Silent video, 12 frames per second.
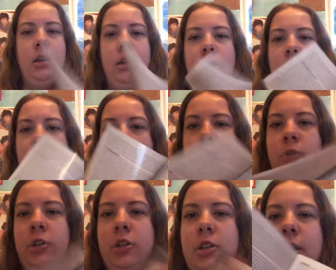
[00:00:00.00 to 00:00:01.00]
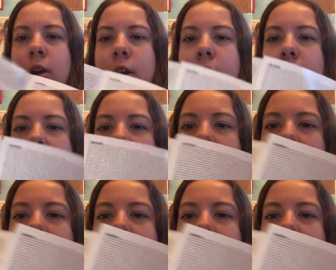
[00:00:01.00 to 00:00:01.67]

And then of course it has